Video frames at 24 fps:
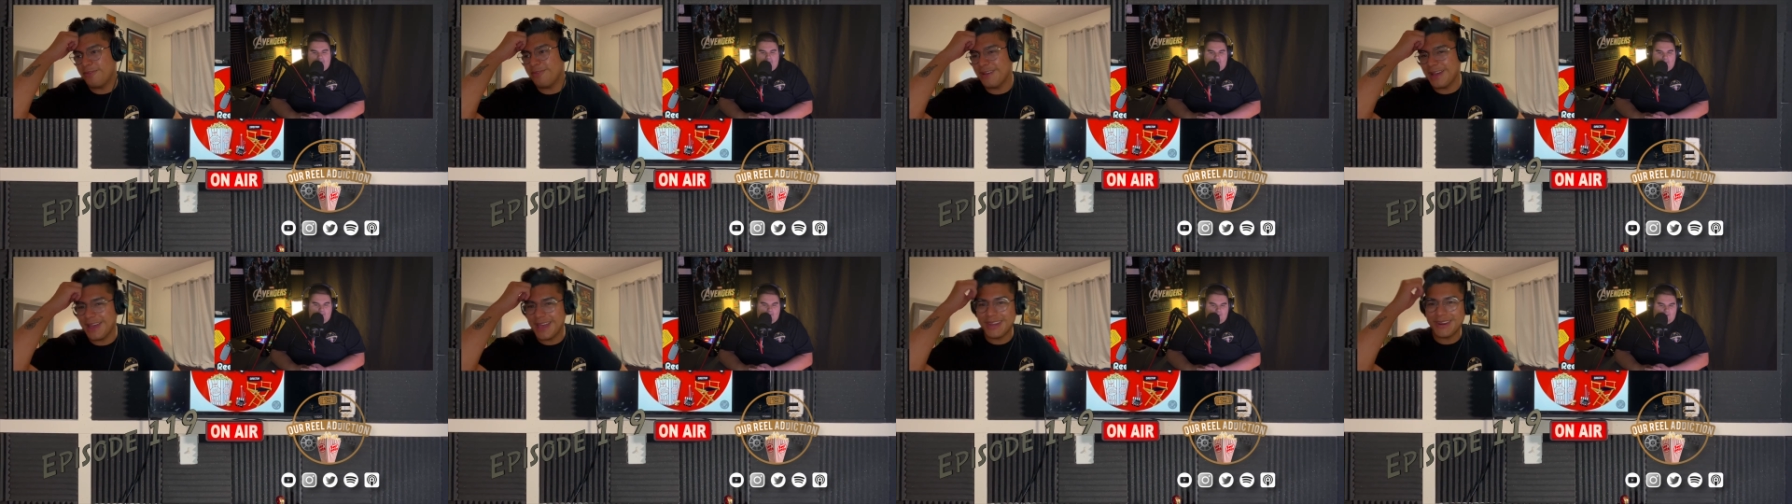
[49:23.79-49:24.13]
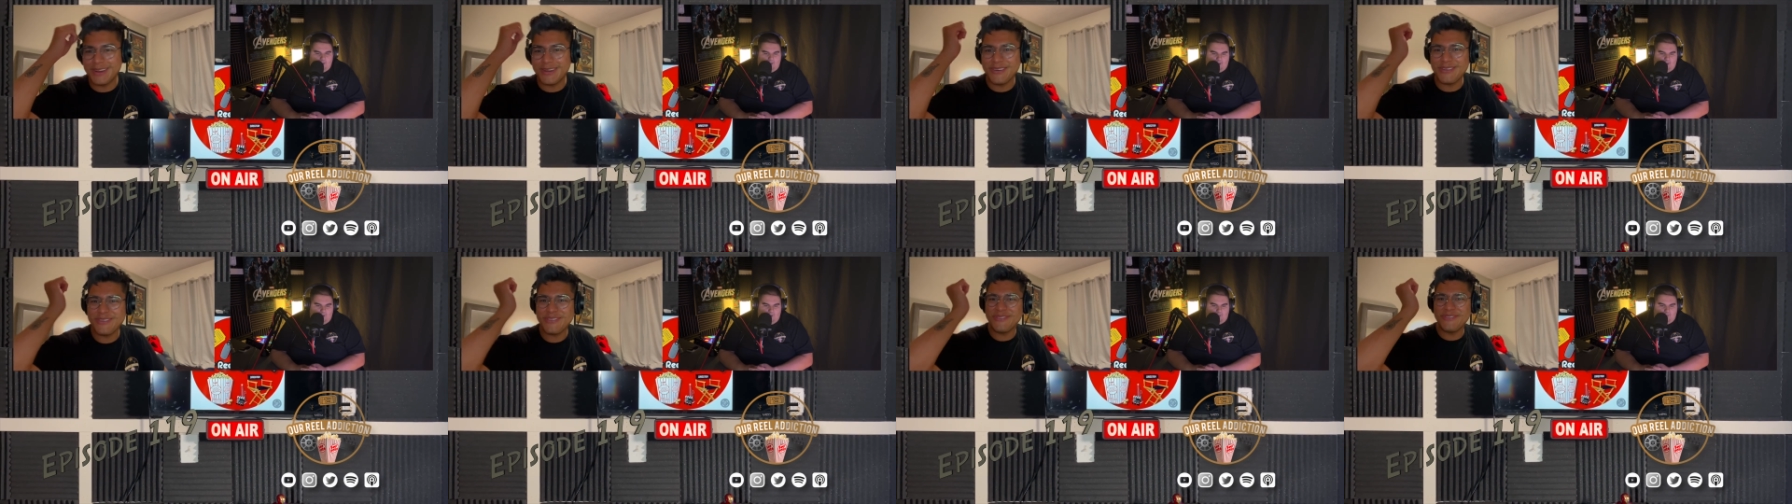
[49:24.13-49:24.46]

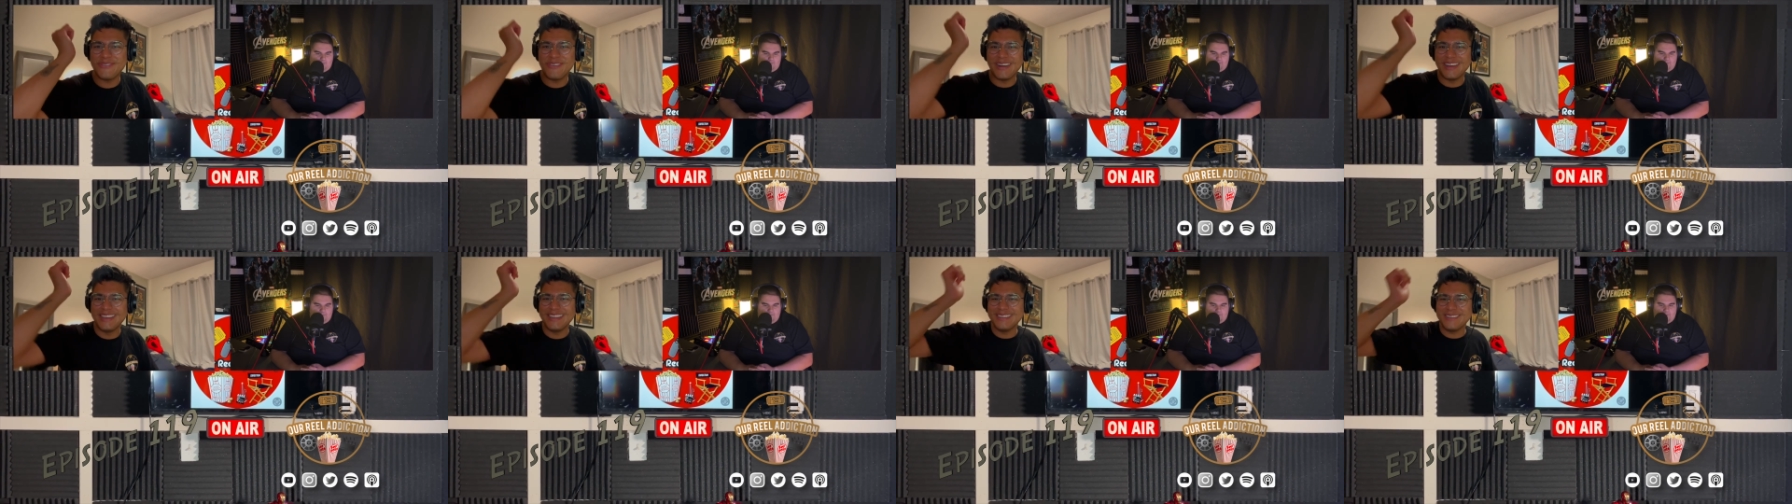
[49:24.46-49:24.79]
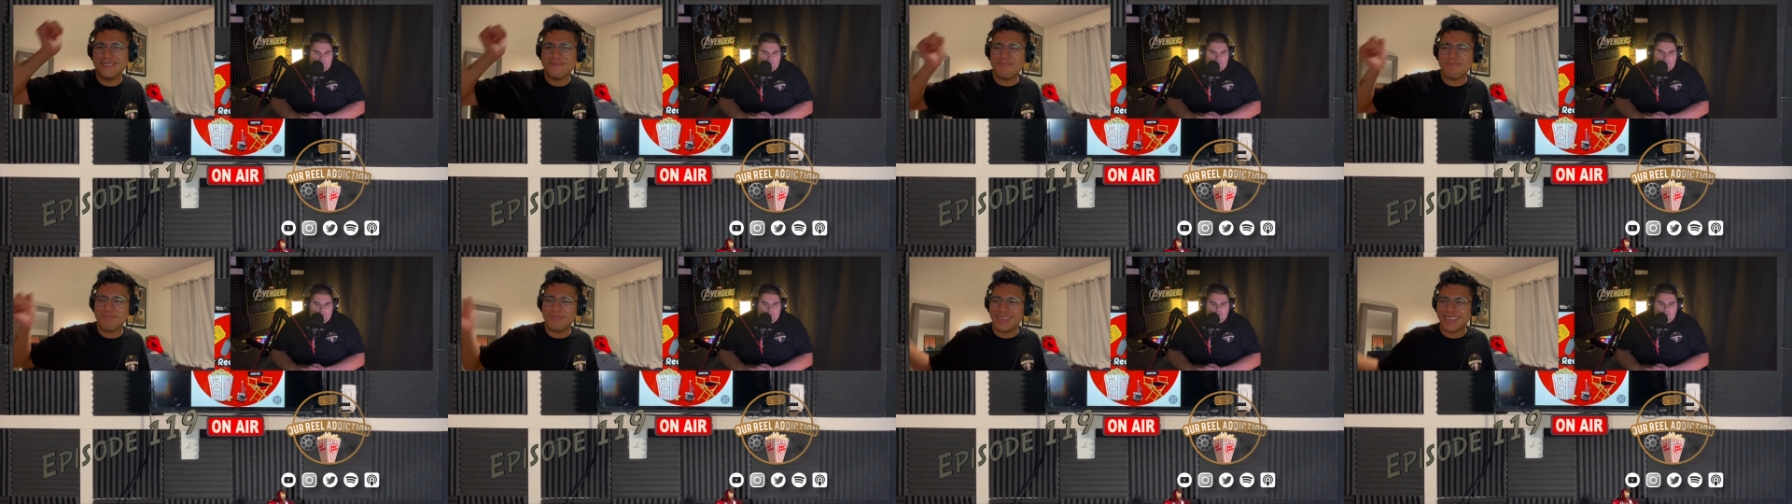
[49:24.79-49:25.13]
Final
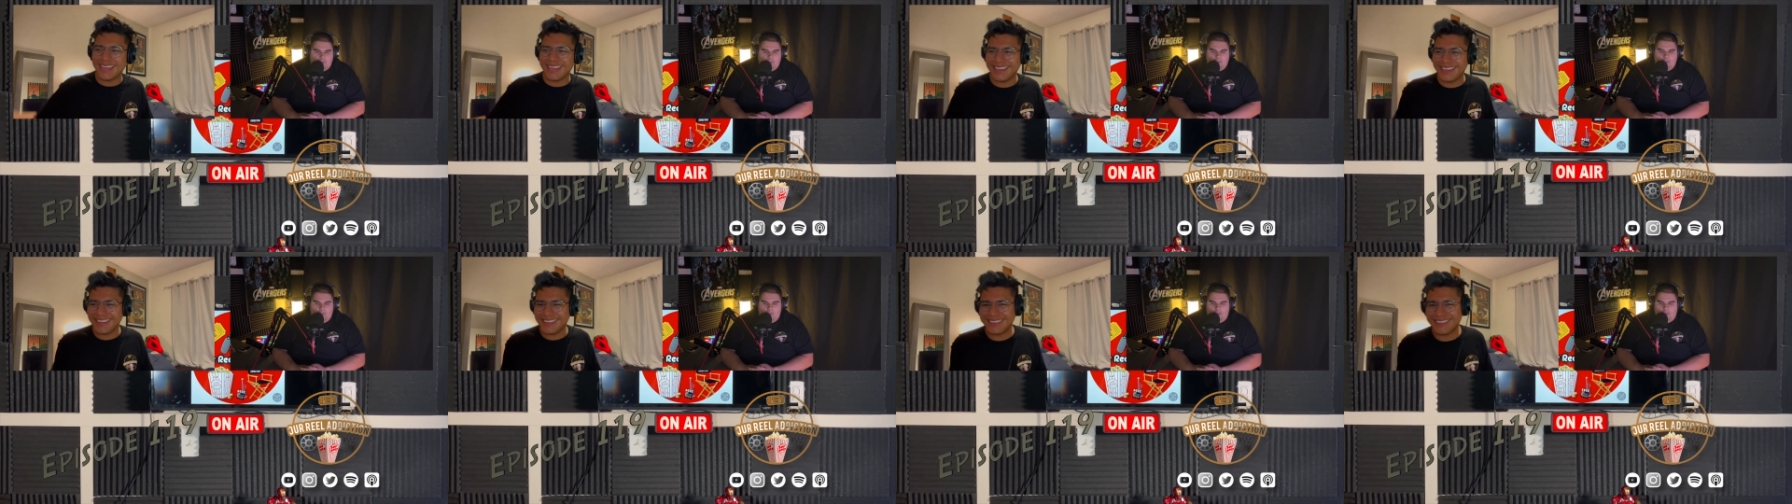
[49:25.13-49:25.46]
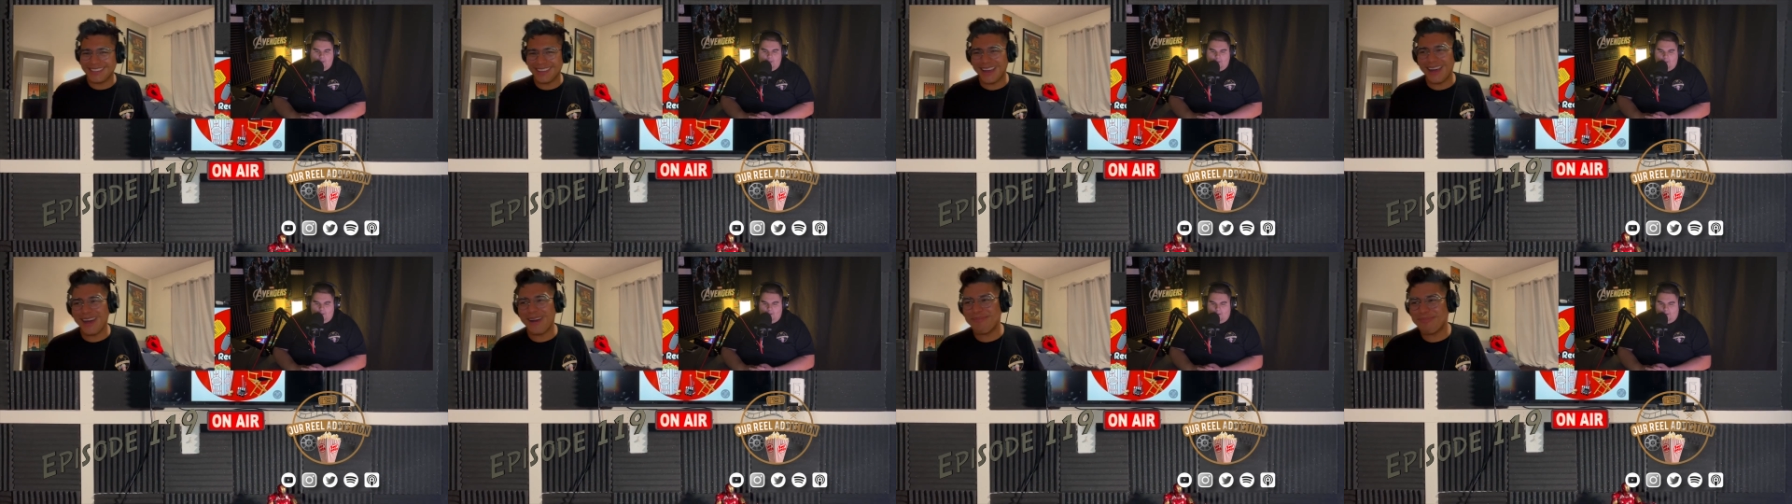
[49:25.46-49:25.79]
fun pink
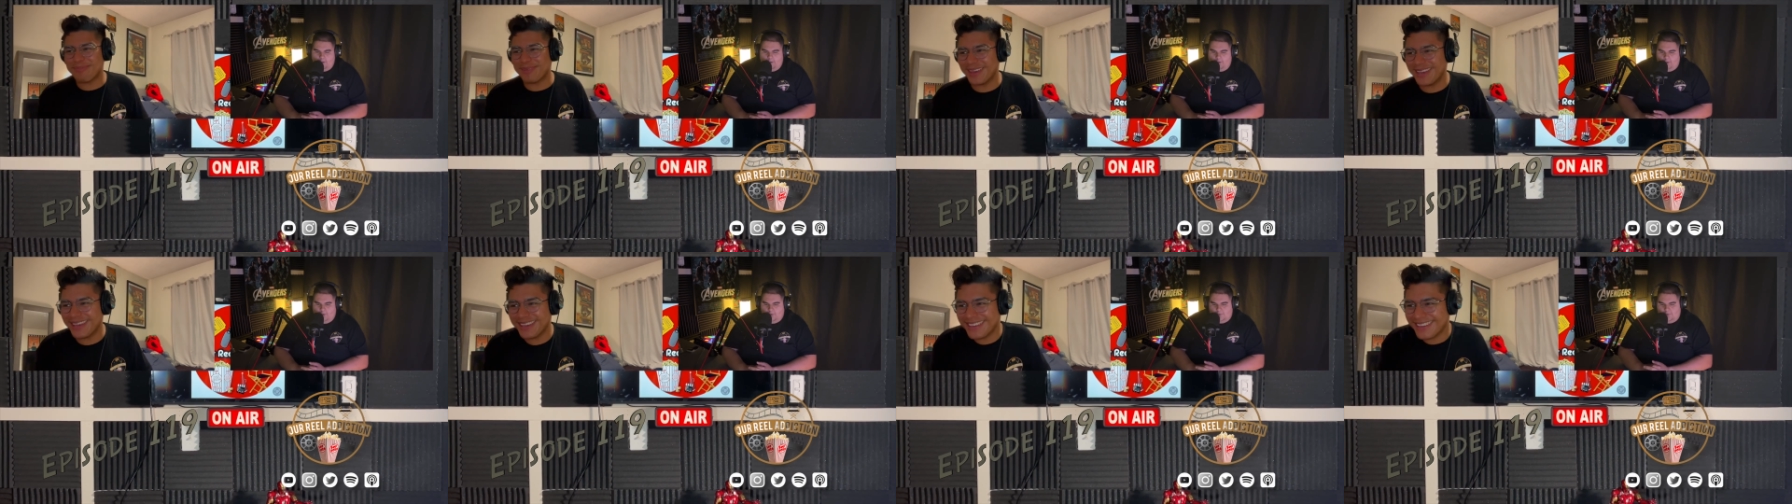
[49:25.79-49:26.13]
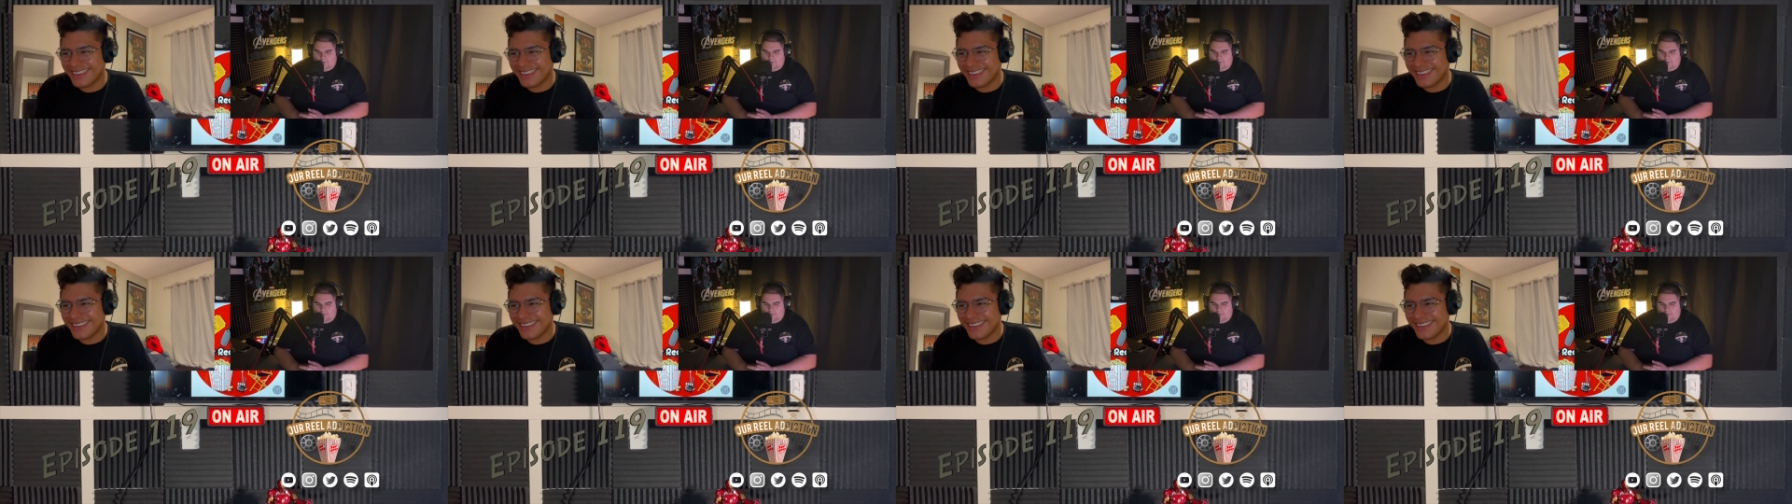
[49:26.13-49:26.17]
topic.